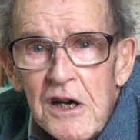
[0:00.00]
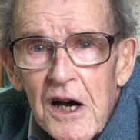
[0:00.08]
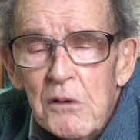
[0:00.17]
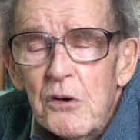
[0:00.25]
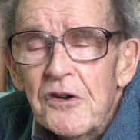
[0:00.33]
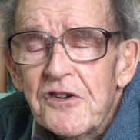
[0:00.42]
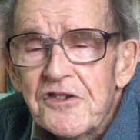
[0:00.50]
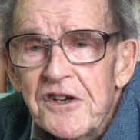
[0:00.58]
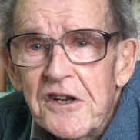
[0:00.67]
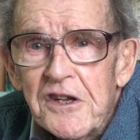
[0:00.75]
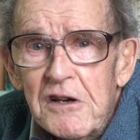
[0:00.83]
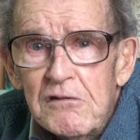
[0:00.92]
I want to
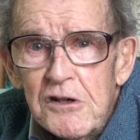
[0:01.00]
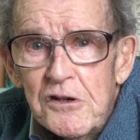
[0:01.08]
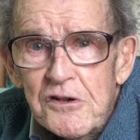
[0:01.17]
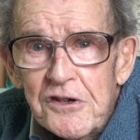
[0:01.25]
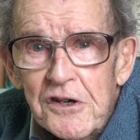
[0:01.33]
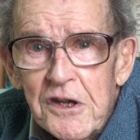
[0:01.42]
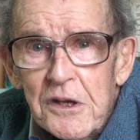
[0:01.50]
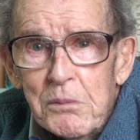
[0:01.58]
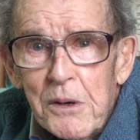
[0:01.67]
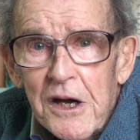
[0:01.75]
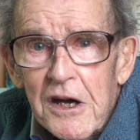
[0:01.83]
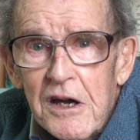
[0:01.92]
see the erosion at the
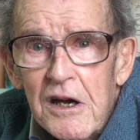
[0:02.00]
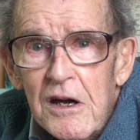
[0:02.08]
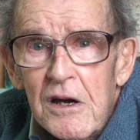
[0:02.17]
back."